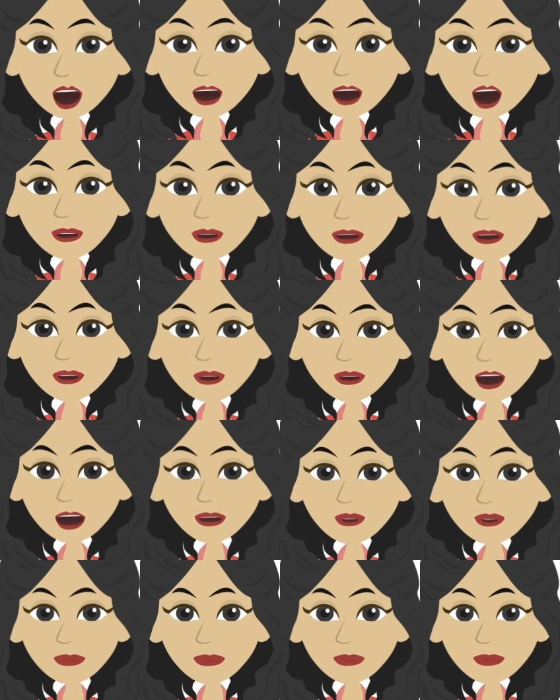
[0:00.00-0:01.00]
in these
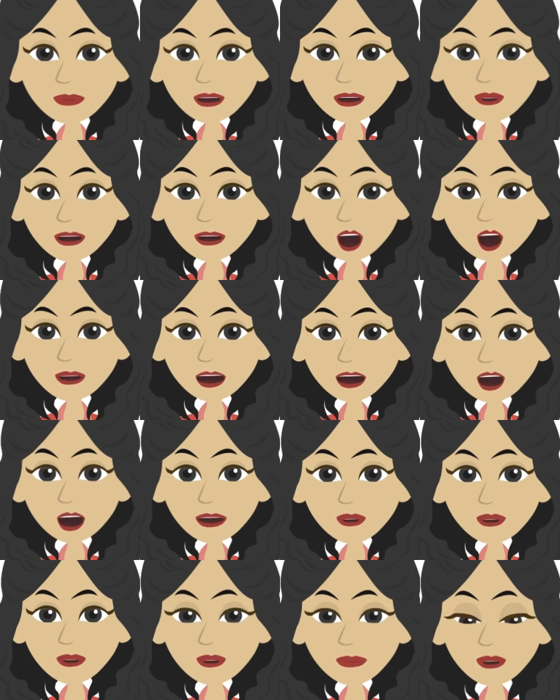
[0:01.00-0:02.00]
pictures that
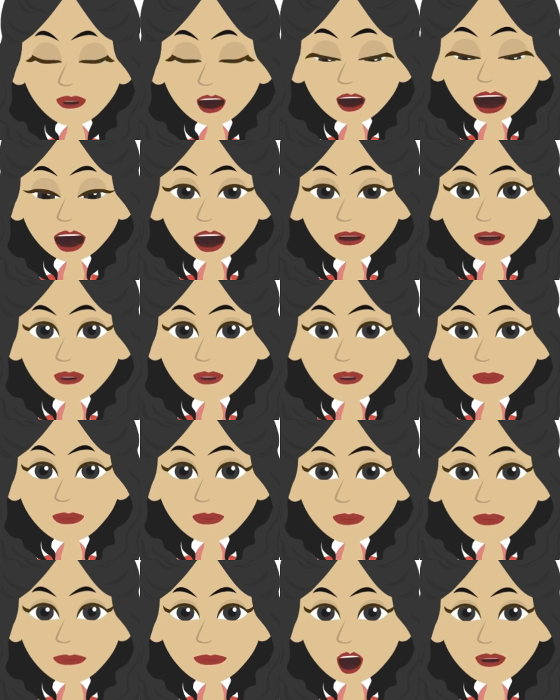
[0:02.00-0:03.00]
sometimes trash
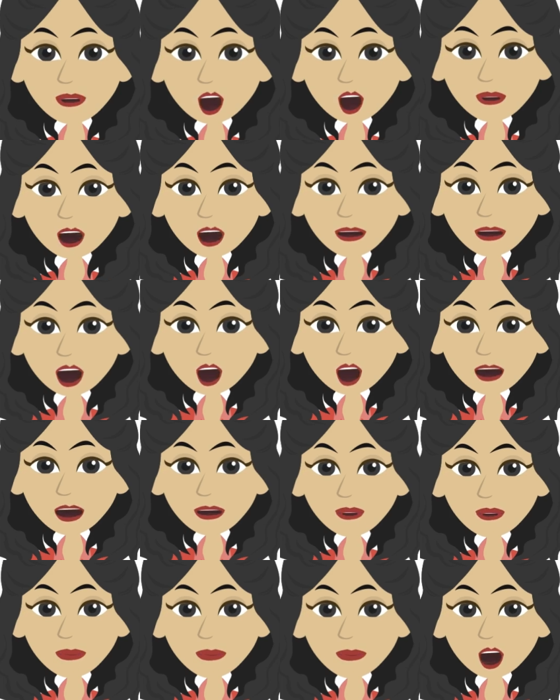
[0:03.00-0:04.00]
gets into the
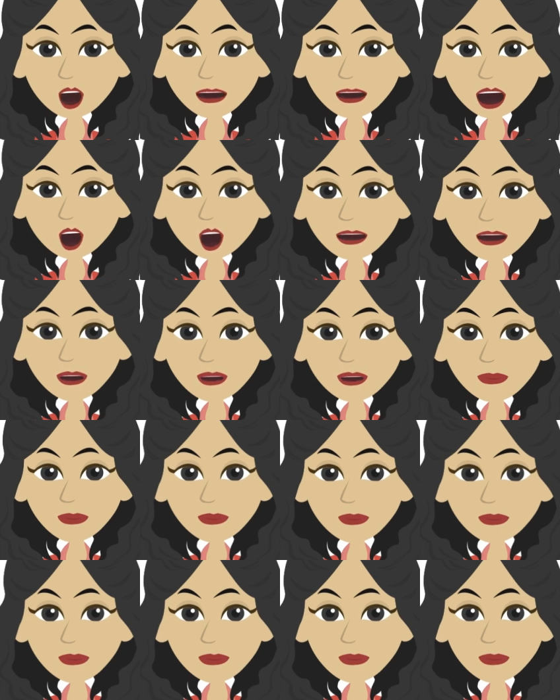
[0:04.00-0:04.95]
drains and waterways.